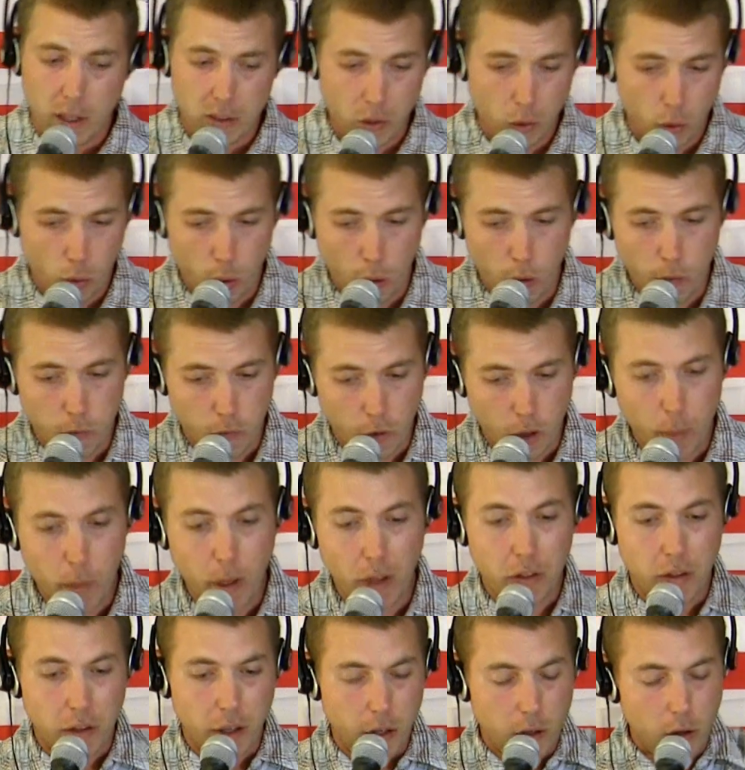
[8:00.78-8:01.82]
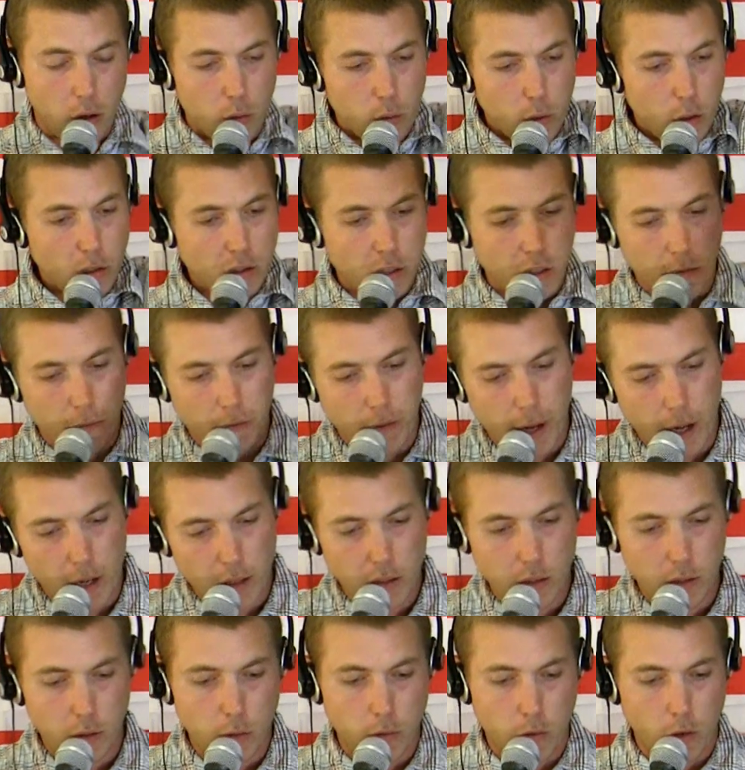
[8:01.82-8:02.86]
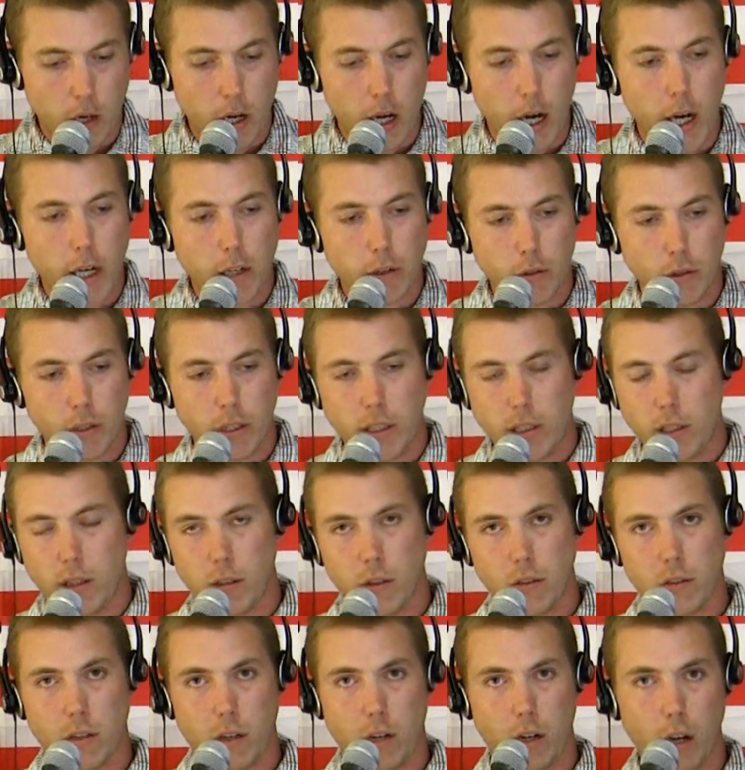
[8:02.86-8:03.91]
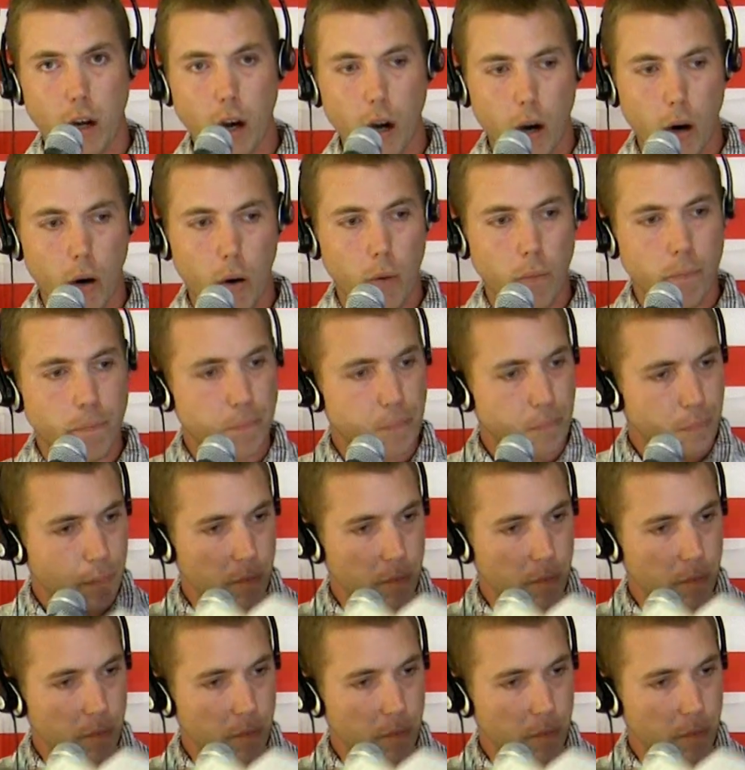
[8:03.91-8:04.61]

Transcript: That's a quote from Theodore Roosevelt over 100 years ago.